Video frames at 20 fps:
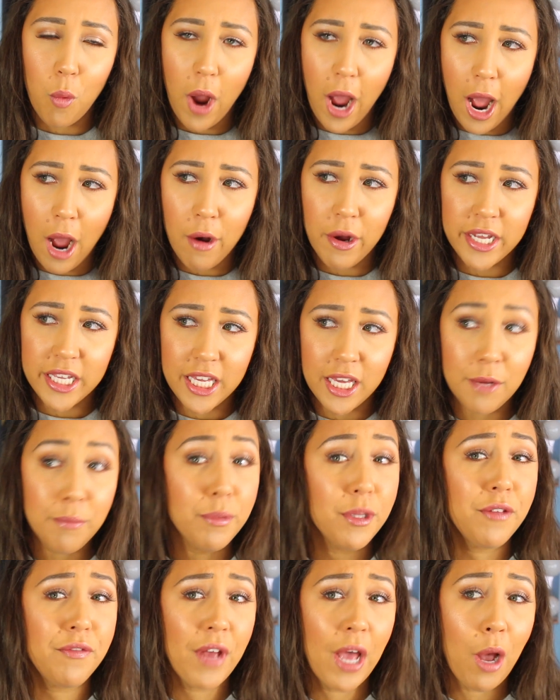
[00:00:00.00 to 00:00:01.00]
wow, I can't
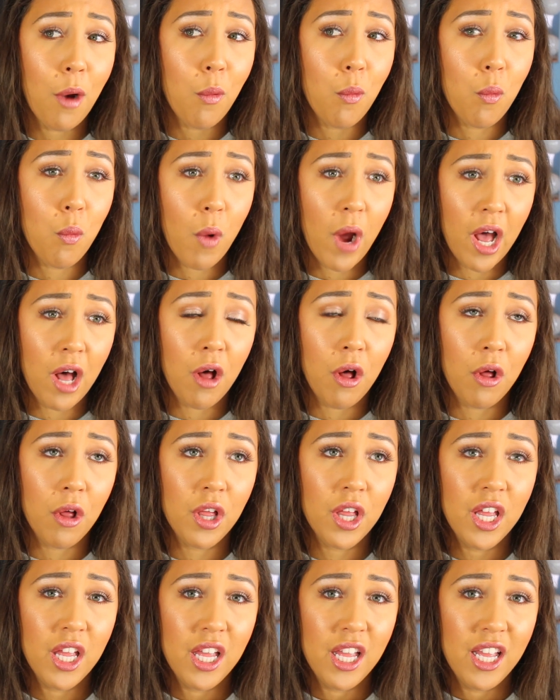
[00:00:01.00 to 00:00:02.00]
believe how
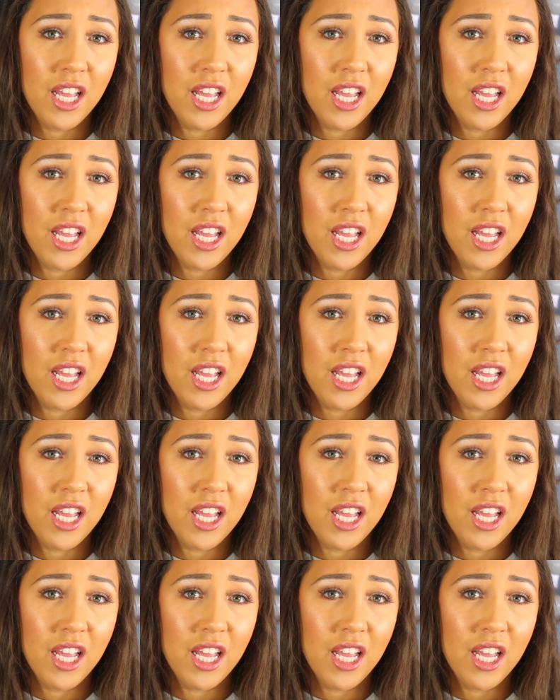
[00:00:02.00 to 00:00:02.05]
well